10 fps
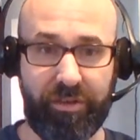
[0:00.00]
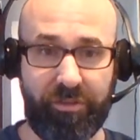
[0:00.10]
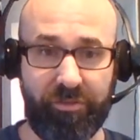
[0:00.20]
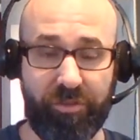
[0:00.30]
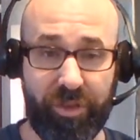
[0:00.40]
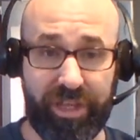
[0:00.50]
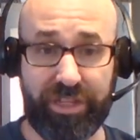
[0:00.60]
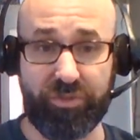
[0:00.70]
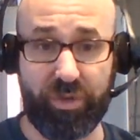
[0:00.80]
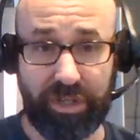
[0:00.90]
for the
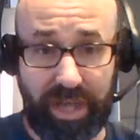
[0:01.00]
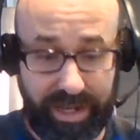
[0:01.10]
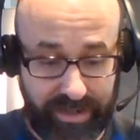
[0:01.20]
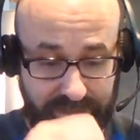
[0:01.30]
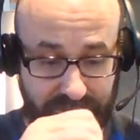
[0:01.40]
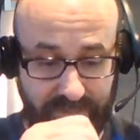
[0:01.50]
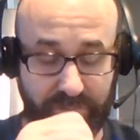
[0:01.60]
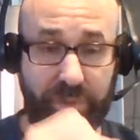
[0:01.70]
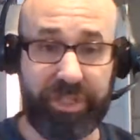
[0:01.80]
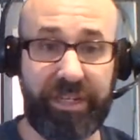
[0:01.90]
Israelite
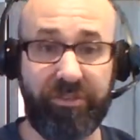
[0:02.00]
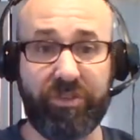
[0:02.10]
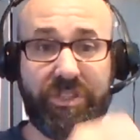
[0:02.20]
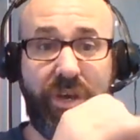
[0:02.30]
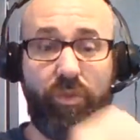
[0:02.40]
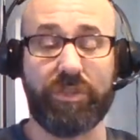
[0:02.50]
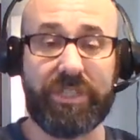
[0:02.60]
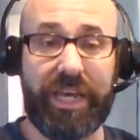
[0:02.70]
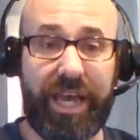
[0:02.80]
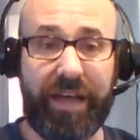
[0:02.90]
believers that will
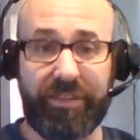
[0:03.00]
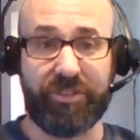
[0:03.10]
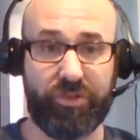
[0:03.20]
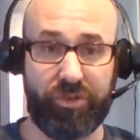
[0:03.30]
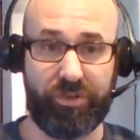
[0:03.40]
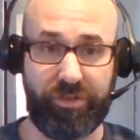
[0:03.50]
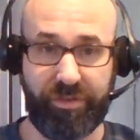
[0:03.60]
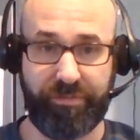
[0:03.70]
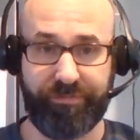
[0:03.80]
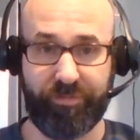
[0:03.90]
stay on this earth
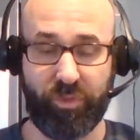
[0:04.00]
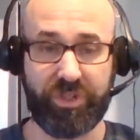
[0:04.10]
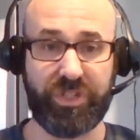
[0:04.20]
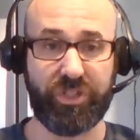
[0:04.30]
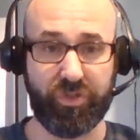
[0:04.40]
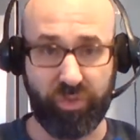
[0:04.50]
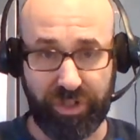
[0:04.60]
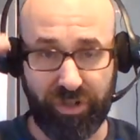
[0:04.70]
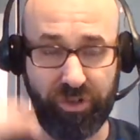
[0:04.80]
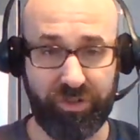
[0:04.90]
when Jesus
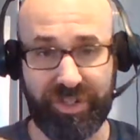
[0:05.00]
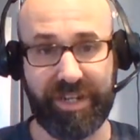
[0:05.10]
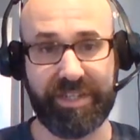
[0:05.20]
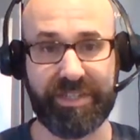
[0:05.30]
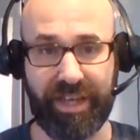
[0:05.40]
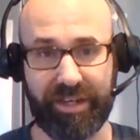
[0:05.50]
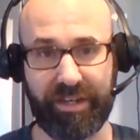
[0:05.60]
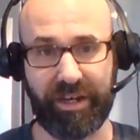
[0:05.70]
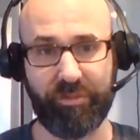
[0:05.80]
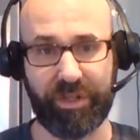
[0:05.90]
returns at his second
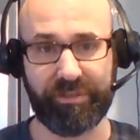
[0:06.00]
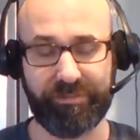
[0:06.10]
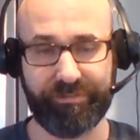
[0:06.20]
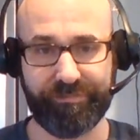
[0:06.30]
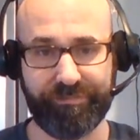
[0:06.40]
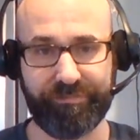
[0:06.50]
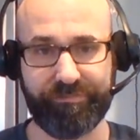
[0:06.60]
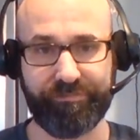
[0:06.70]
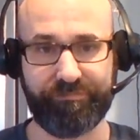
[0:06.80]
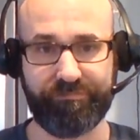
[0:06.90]
coming.
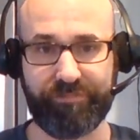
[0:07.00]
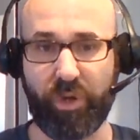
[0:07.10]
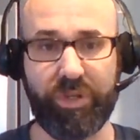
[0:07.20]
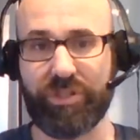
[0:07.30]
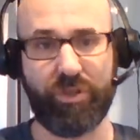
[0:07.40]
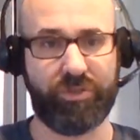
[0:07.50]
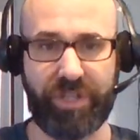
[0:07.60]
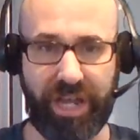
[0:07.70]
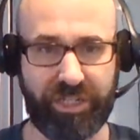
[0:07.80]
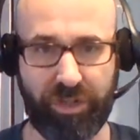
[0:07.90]
There is no
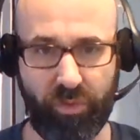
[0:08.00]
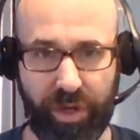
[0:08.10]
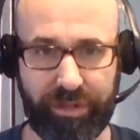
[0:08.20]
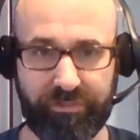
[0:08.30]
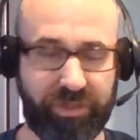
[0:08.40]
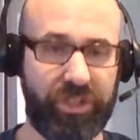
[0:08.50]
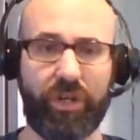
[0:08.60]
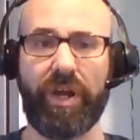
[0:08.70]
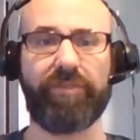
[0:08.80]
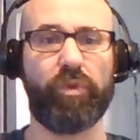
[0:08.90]
snatching away. So you
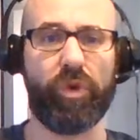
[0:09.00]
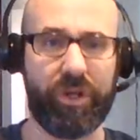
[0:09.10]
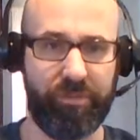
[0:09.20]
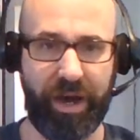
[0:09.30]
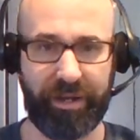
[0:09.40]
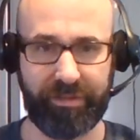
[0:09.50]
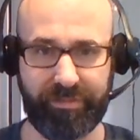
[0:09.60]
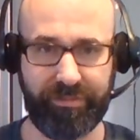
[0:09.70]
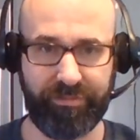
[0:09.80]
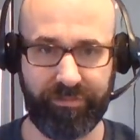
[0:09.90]
don't have to worry about it.
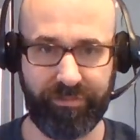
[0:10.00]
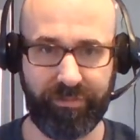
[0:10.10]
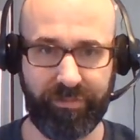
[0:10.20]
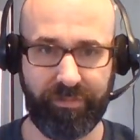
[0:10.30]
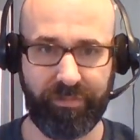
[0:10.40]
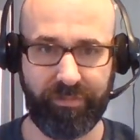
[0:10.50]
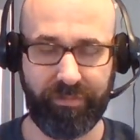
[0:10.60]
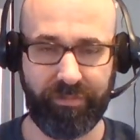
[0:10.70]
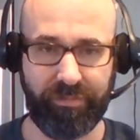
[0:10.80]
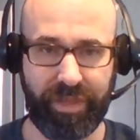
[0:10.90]

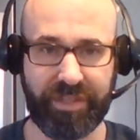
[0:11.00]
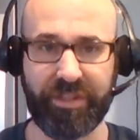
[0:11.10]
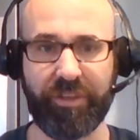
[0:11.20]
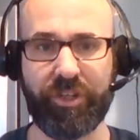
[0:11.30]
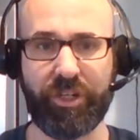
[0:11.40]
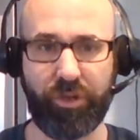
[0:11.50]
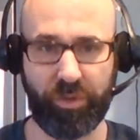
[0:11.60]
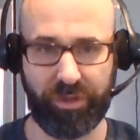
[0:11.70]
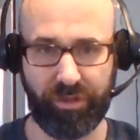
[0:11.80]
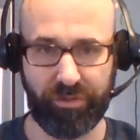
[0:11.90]
it has nothing to do
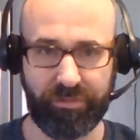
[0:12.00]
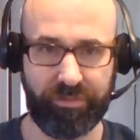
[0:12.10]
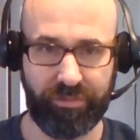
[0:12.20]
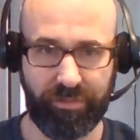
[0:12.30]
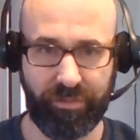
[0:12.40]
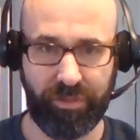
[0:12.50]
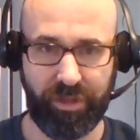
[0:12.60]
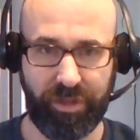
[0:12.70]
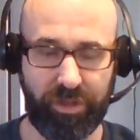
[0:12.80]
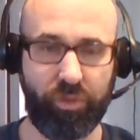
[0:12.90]
with you.
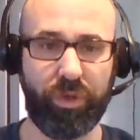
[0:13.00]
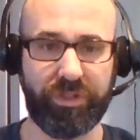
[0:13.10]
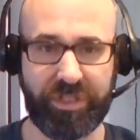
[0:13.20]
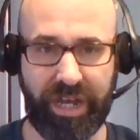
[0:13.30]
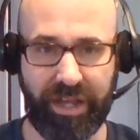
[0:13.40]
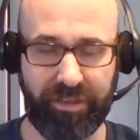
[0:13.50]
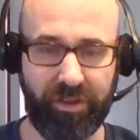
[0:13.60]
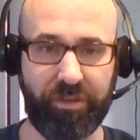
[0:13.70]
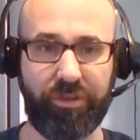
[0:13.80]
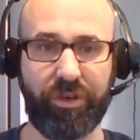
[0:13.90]
You will stay on the
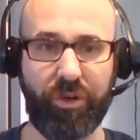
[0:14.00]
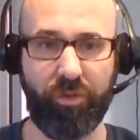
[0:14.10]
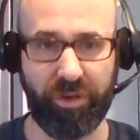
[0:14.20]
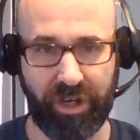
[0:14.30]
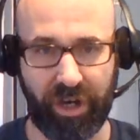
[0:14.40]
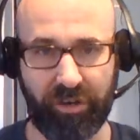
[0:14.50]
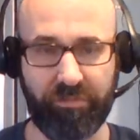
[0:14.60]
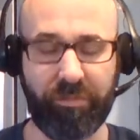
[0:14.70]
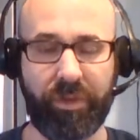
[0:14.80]
earth. You can overcome